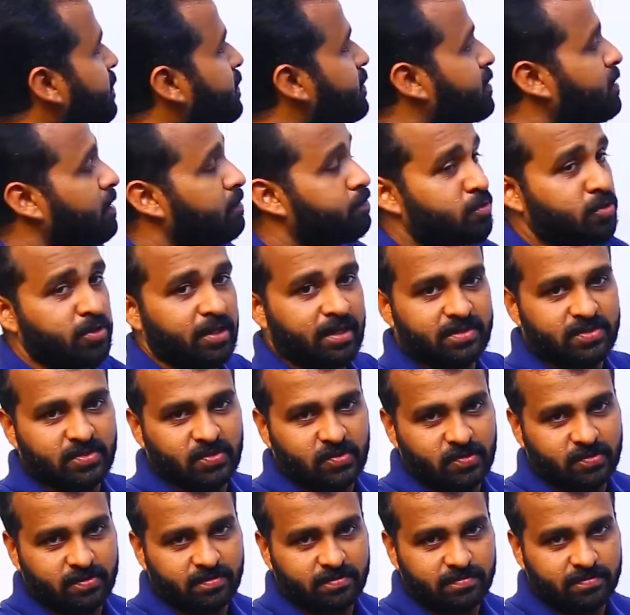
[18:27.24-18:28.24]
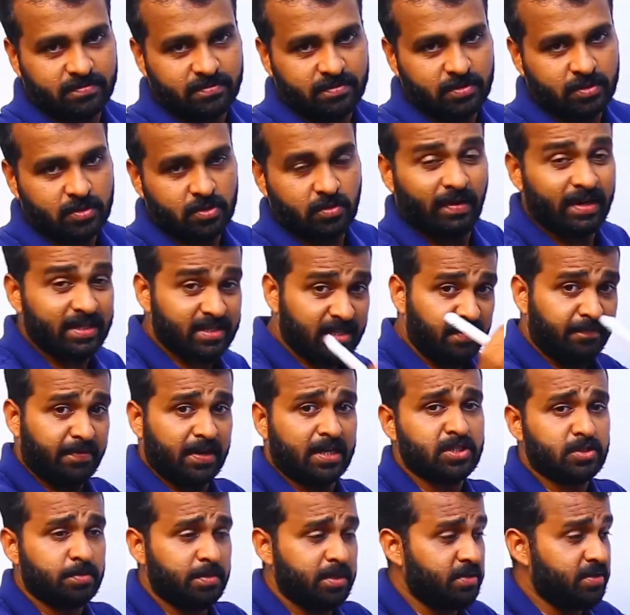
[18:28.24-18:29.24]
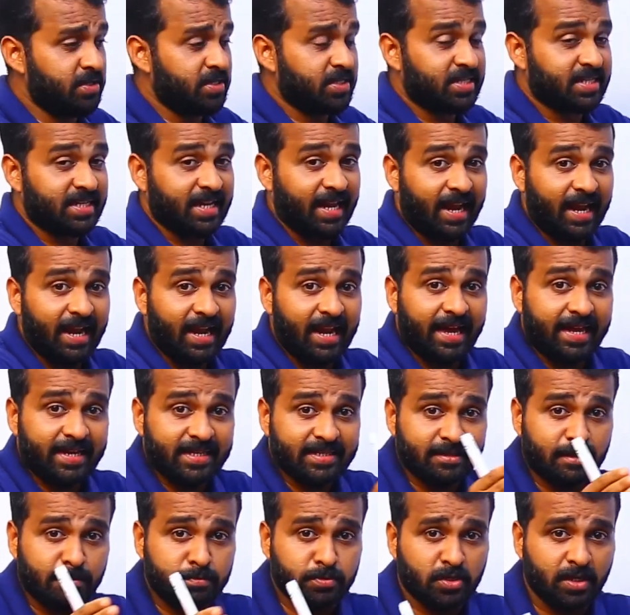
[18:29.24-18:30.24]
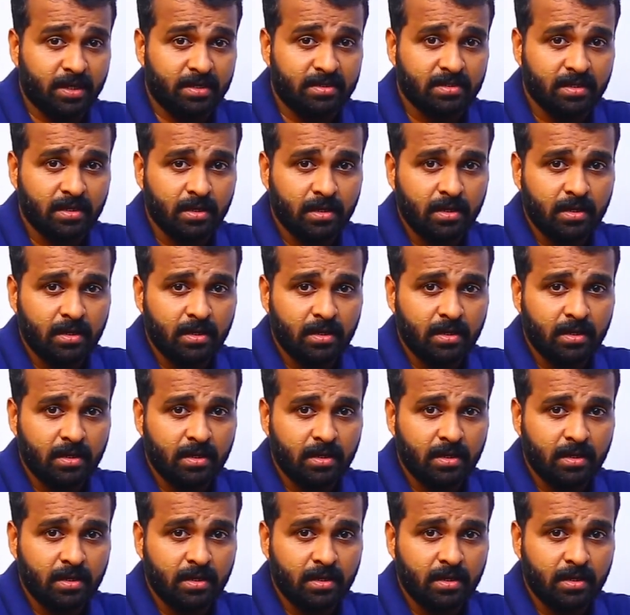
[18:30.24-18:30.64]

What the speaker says: subshells. So, what is the difference between shell and subshell?